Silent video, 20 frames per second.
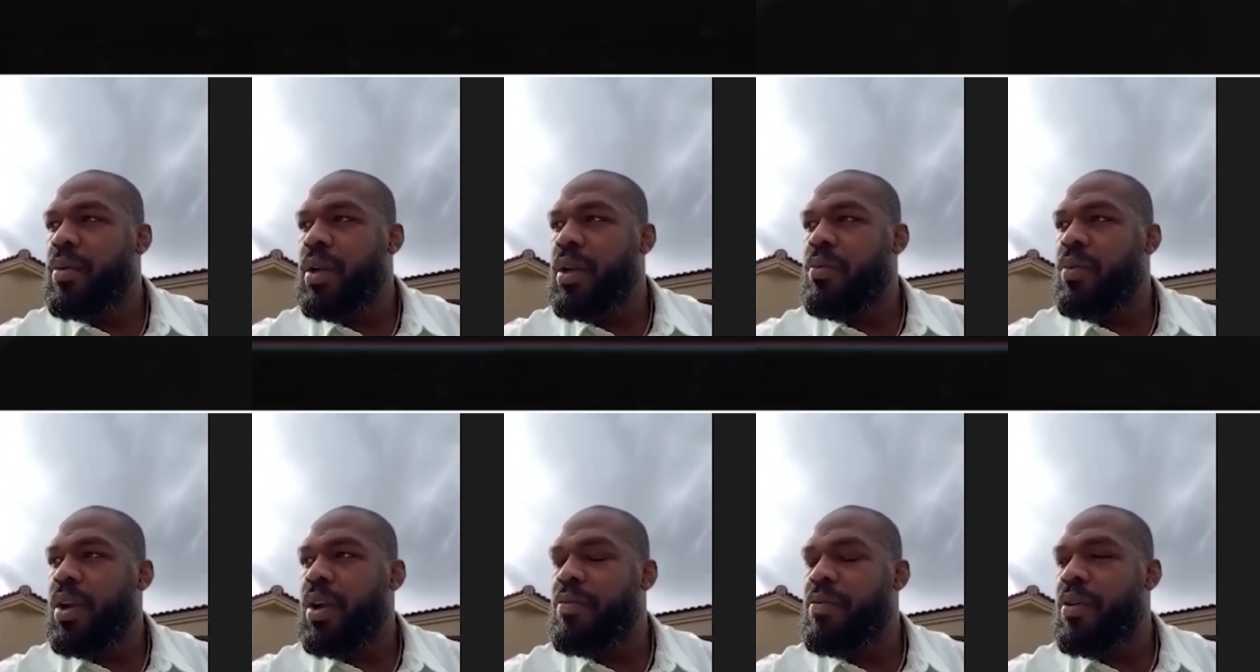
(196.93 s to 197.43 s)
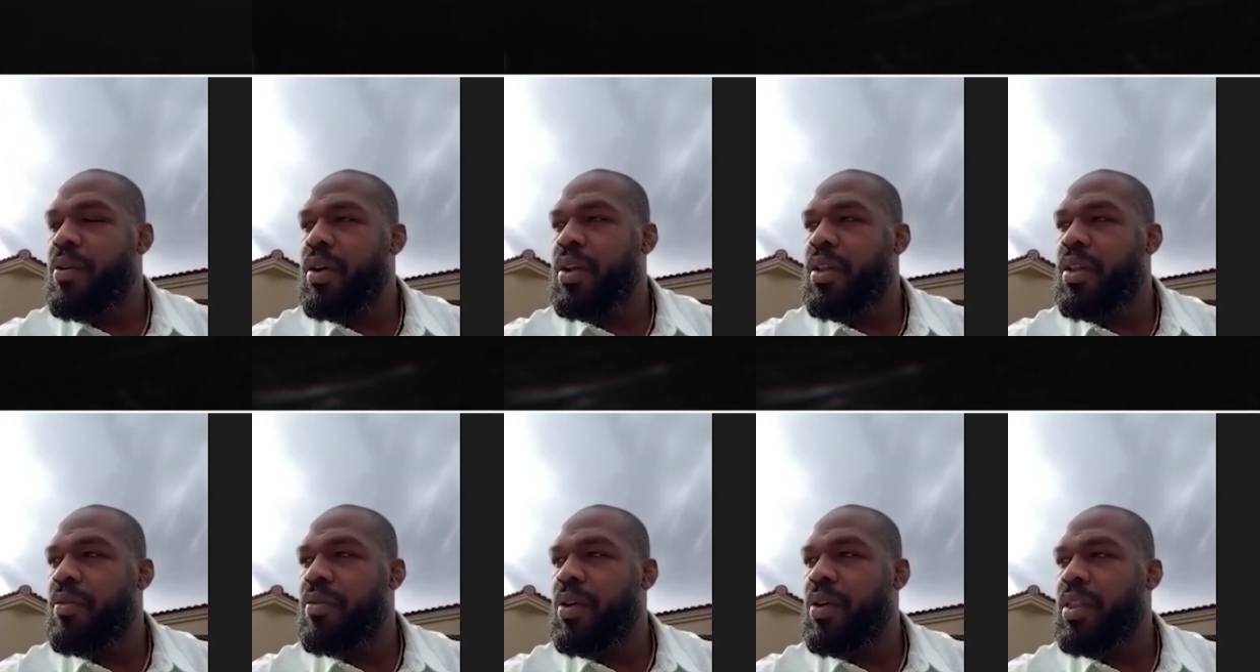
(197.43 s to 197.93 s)
He kind of
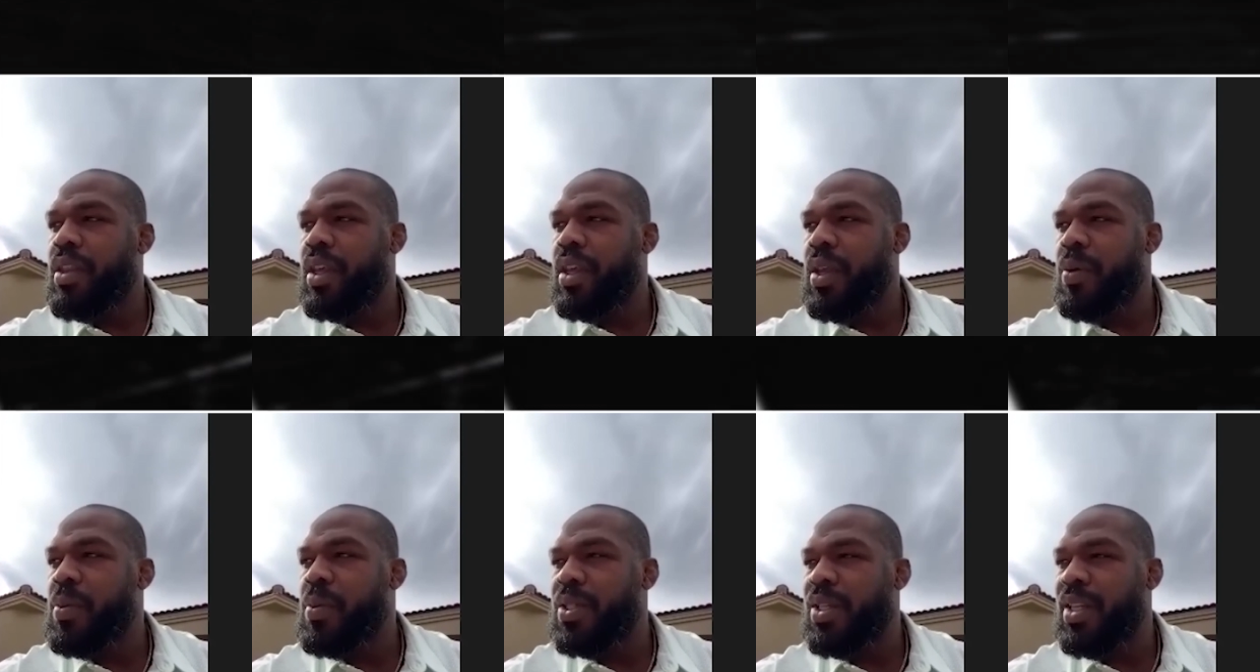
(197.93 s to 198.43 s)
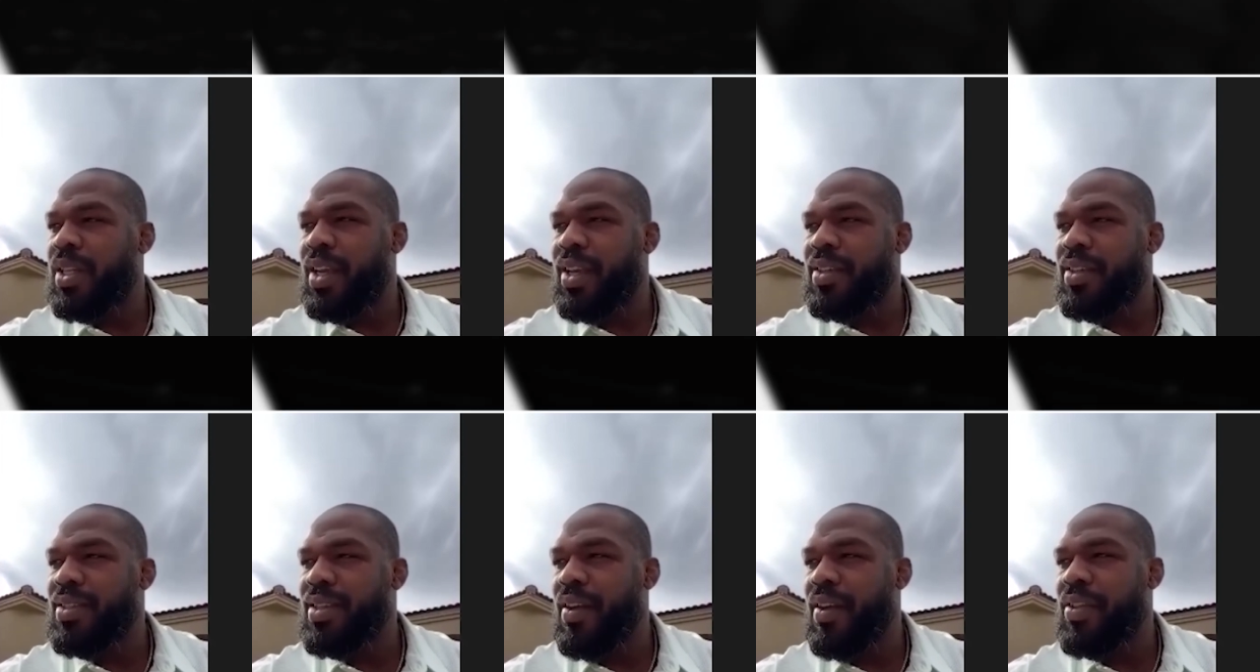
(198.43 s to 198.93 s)
reminds me of a Glover
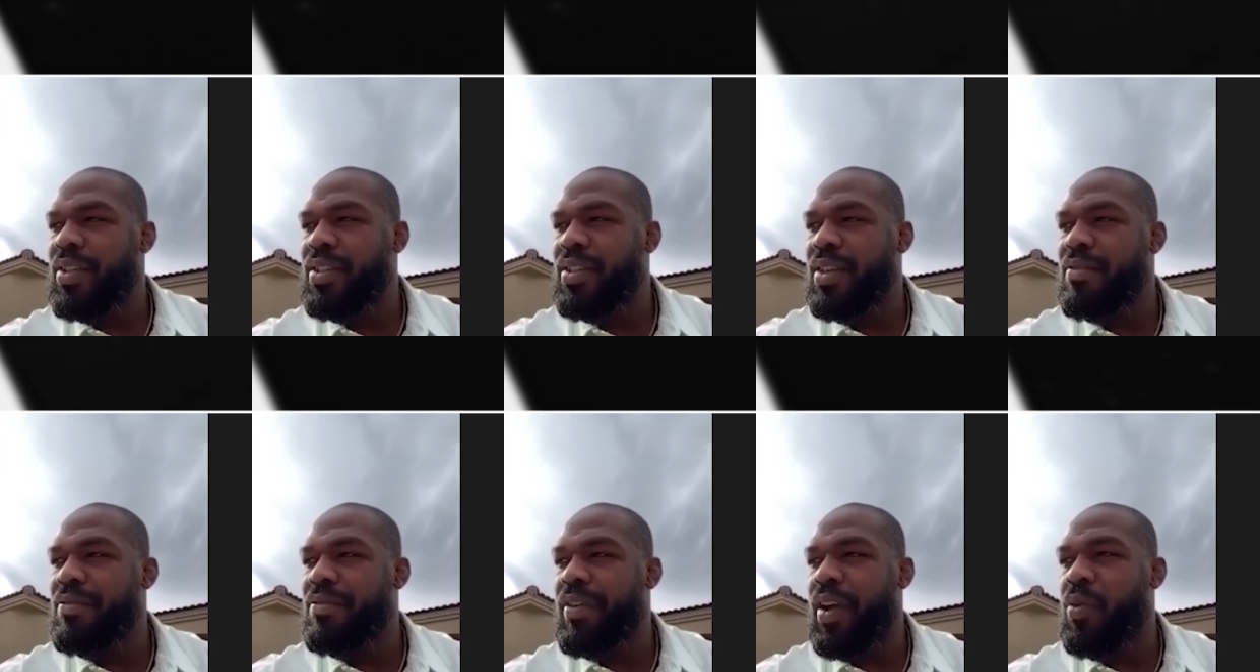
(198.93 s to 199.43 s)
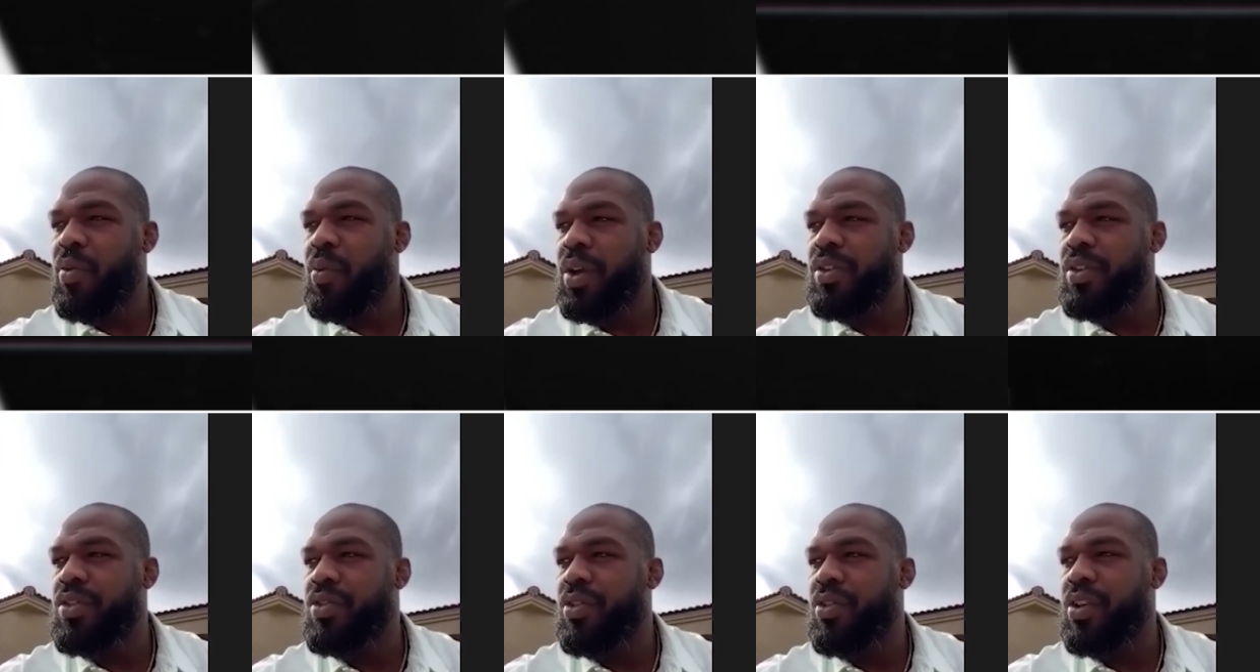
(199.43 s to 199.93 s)
Teixeira when I fought
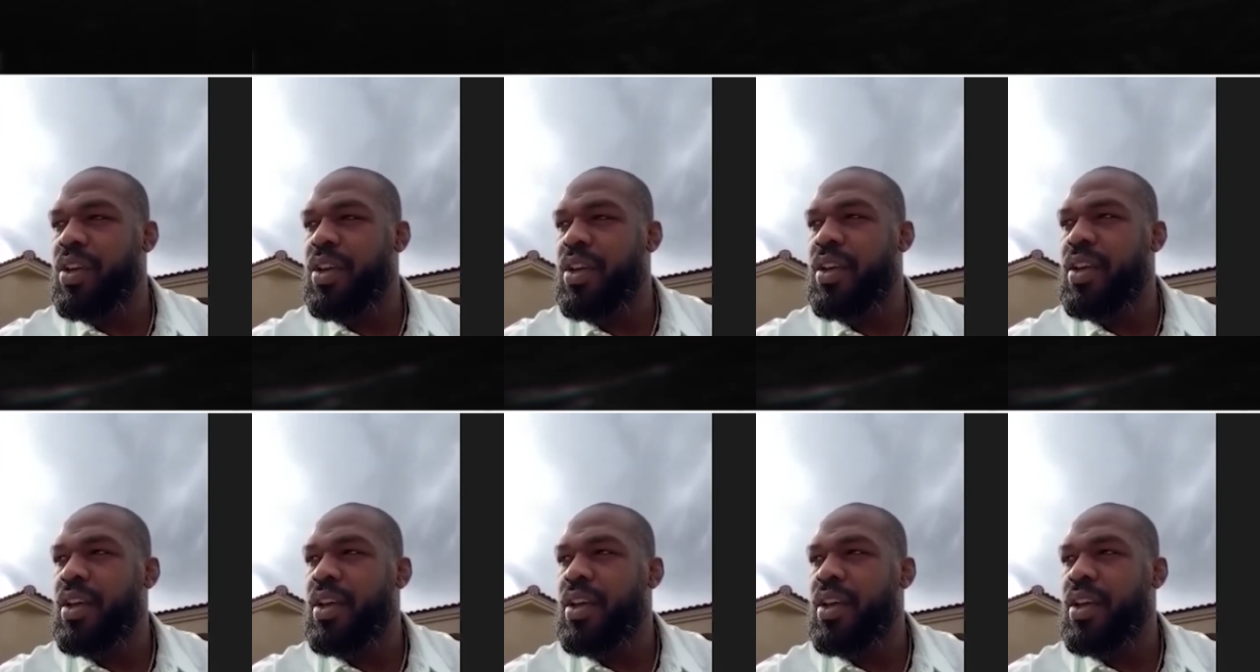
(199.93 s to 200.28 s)
against Glover.